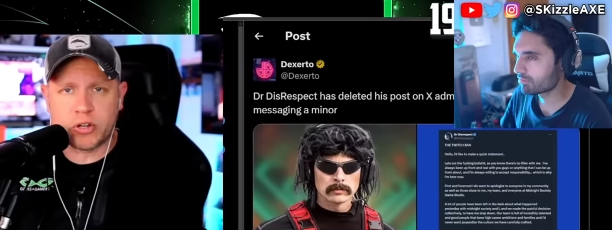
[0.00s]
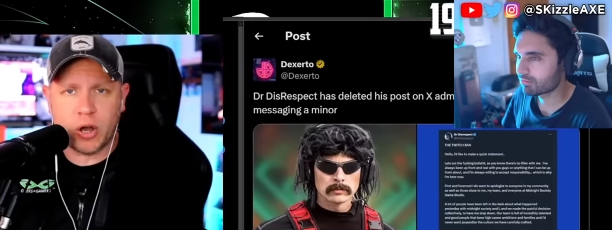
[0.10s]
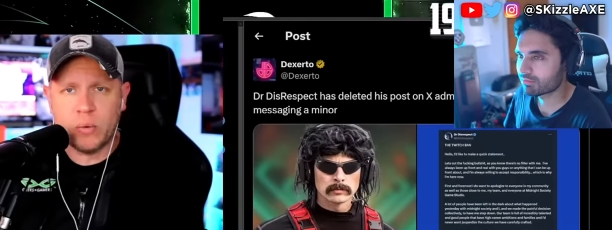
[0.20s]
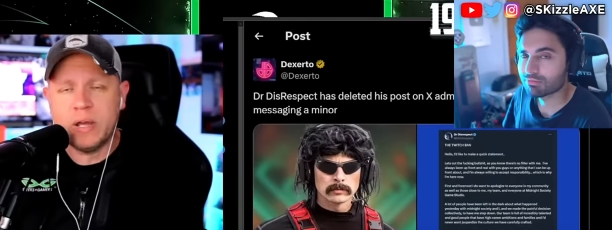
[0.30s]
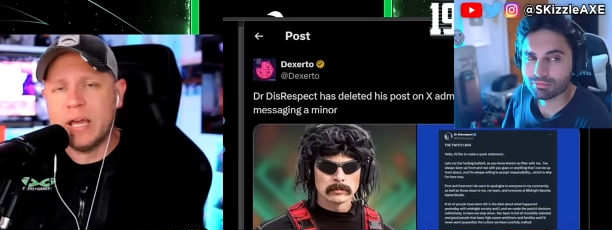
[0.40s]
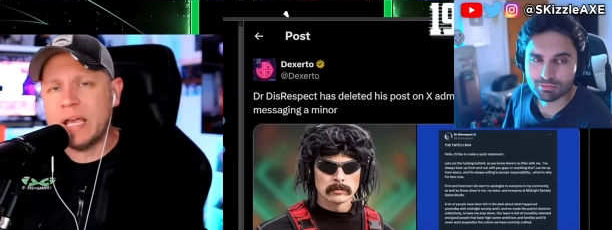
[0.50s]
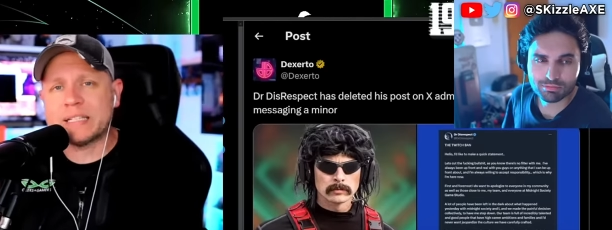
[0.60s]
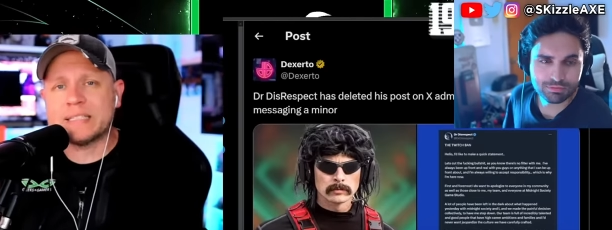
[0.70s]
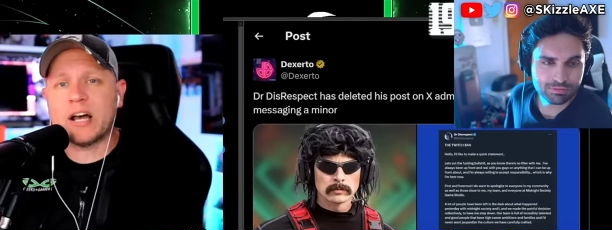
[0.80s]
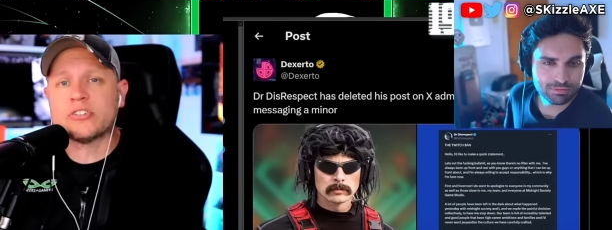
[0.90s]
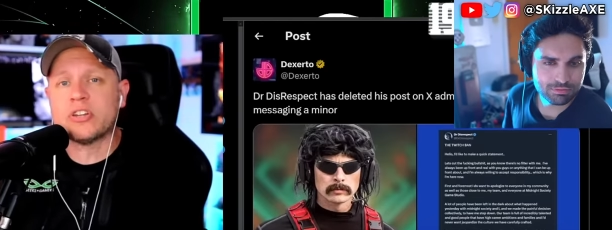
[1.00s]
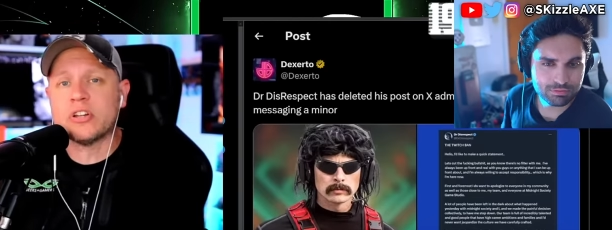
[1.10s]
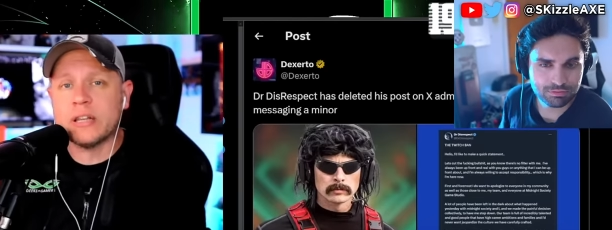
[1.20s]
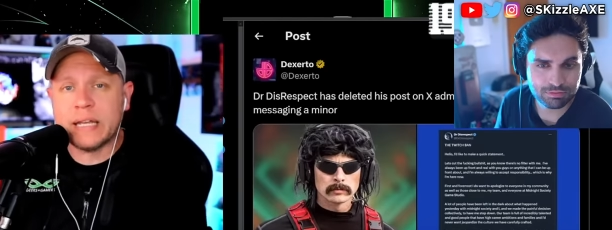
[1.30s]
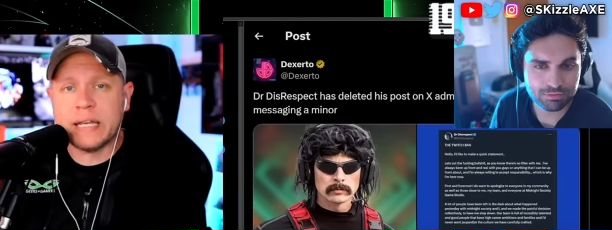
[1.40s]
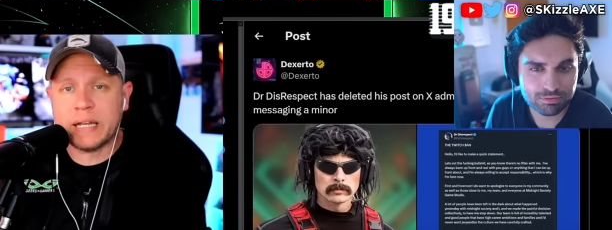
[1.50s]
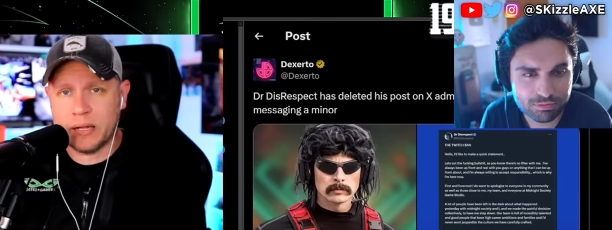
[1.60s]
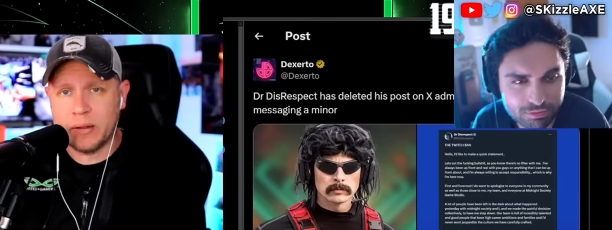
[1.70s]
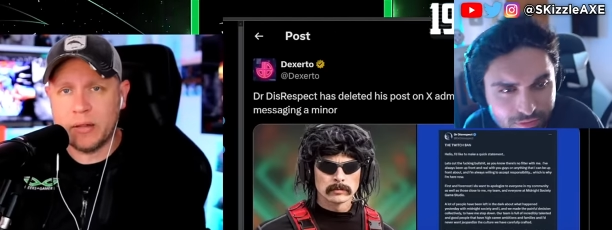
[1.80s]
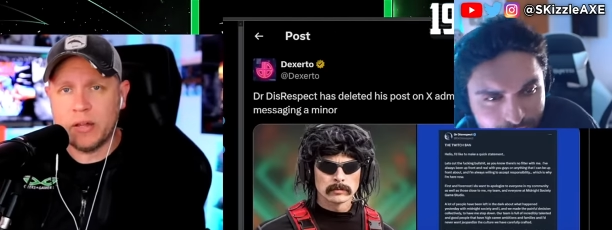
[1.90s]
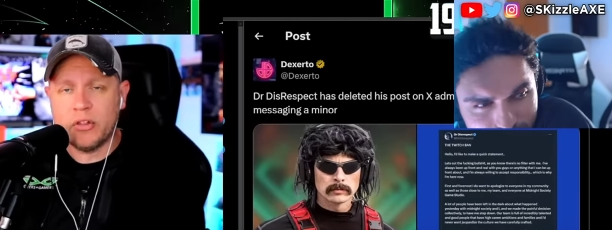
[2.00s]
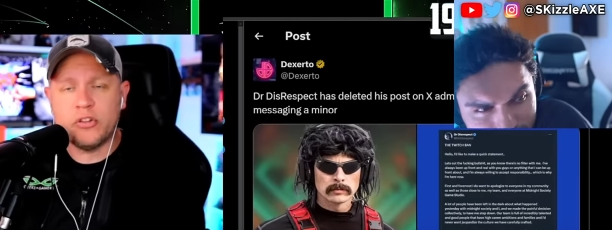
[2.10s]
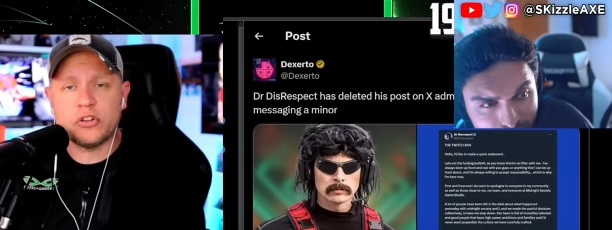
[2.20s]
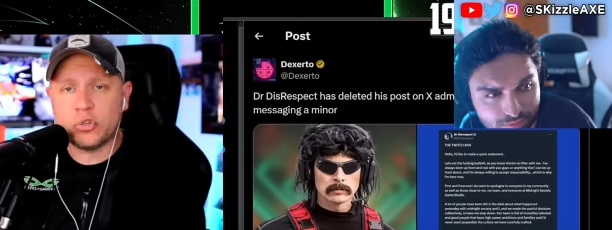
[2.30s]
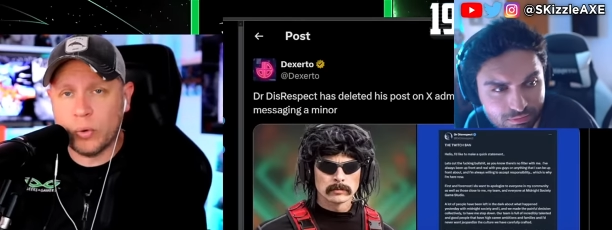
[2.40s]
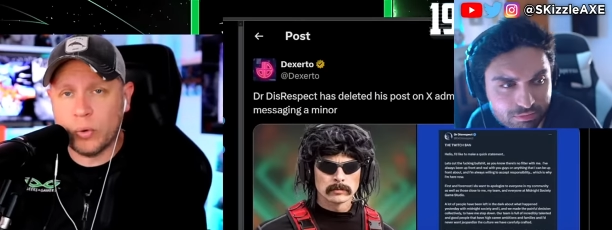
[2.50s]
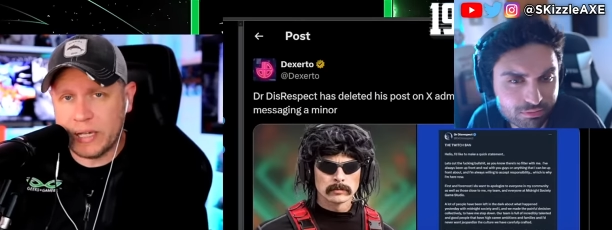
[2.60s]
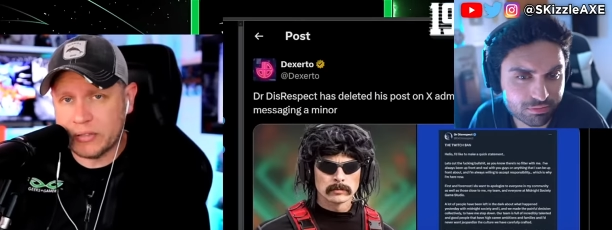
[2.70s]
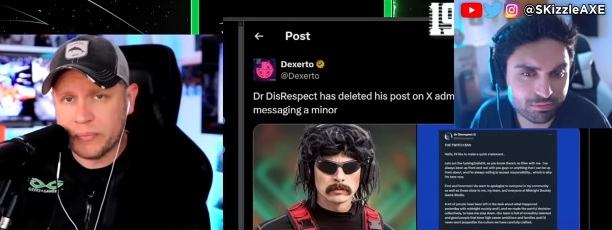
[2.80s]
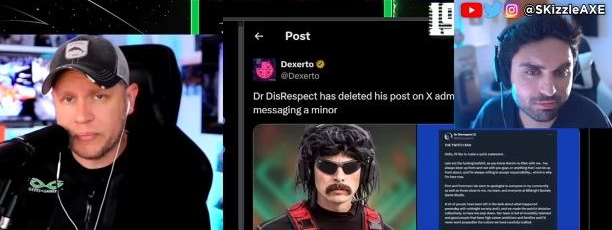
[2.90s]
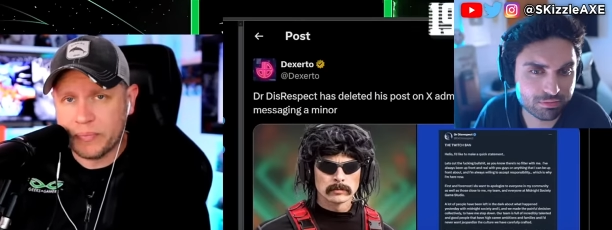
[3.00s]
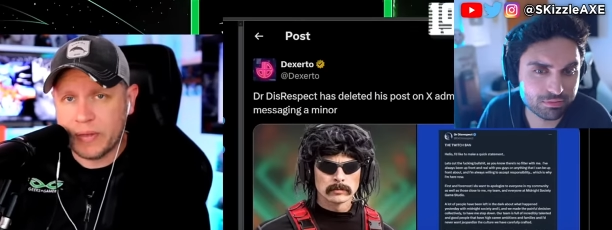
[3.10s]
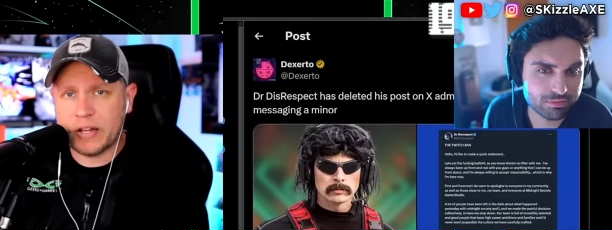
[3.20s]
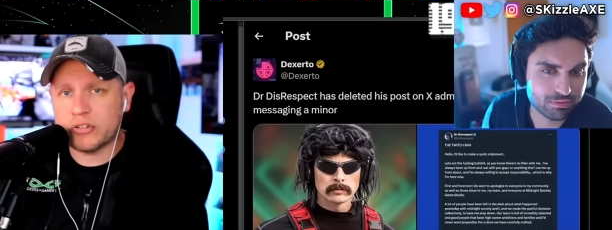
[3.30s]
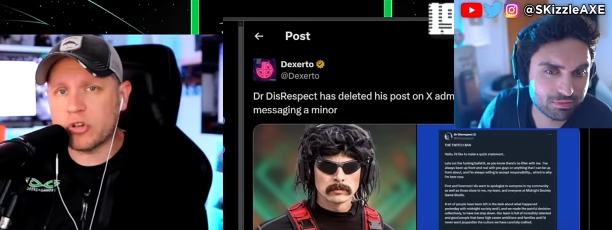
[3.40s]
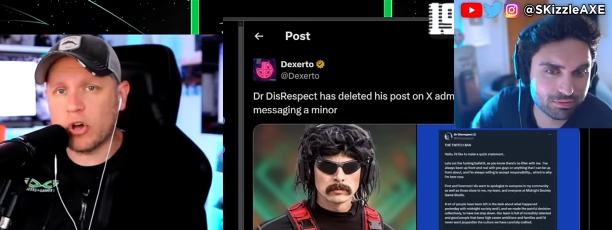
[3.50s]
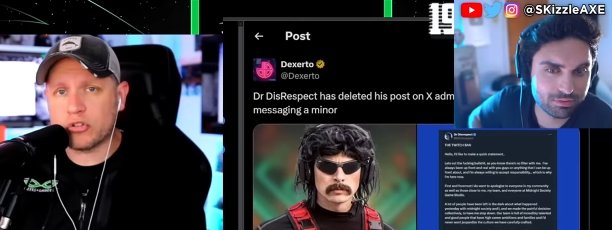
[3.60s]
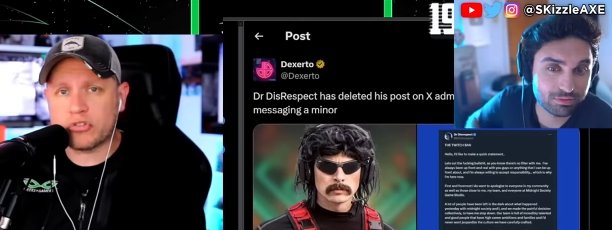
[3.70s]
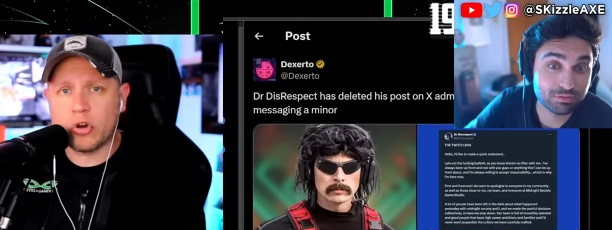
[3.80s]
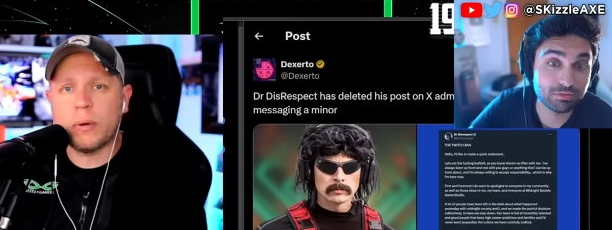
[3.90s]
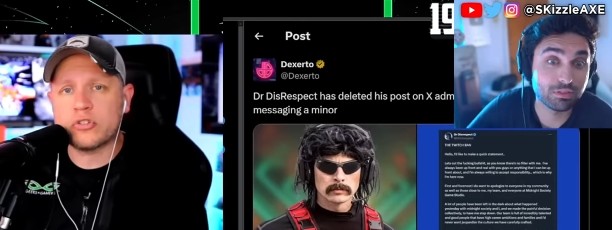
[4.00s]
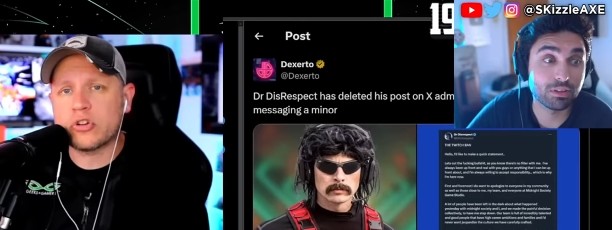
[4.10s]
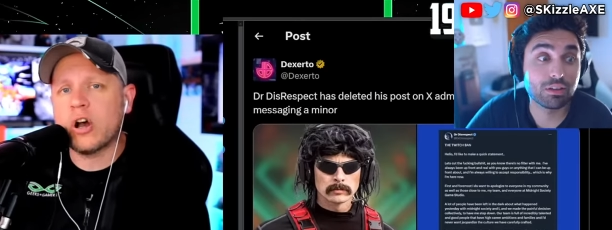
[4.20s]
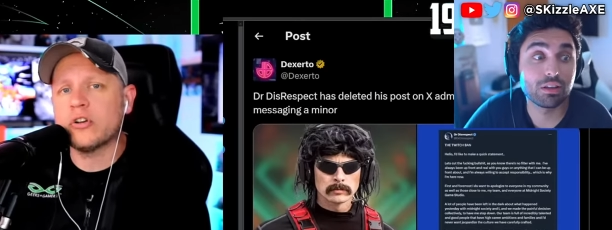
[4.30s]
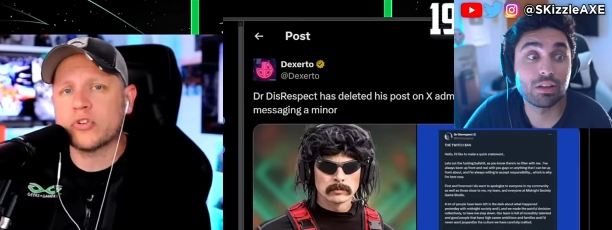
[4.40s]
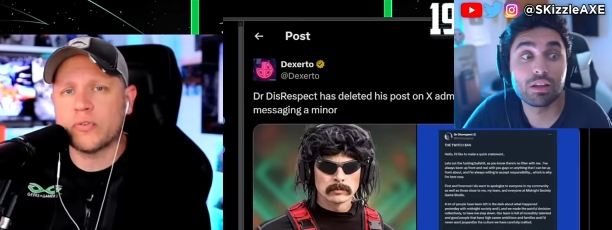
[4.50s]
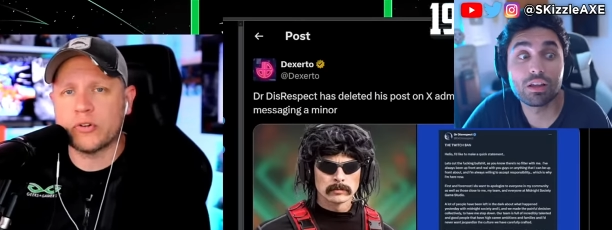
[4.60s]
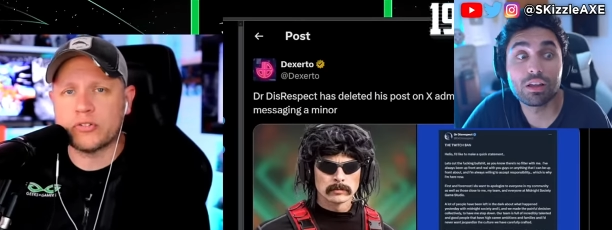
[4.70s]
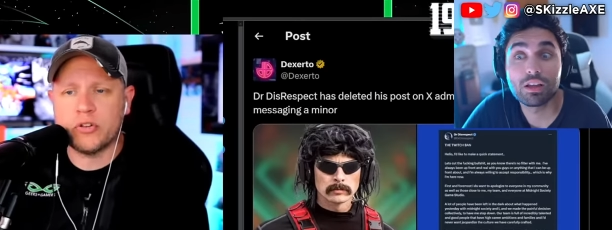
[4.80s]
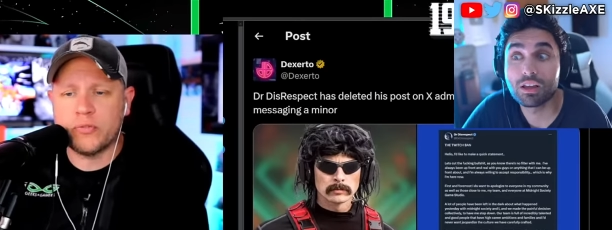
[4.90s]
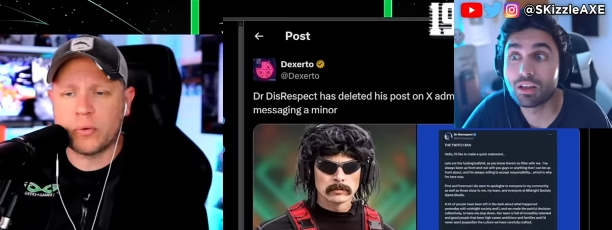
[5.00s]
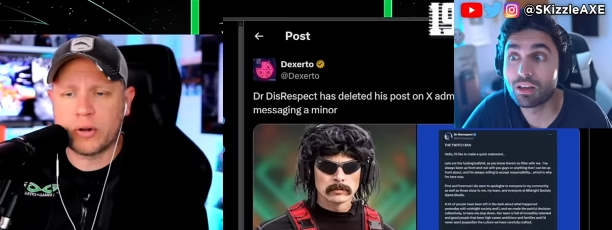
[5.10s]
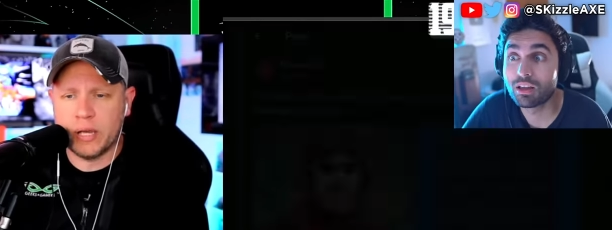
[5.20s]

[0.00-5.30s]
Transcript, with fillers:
Speaker 1: ago, he has now deleted the tweet that has caused so much controversy for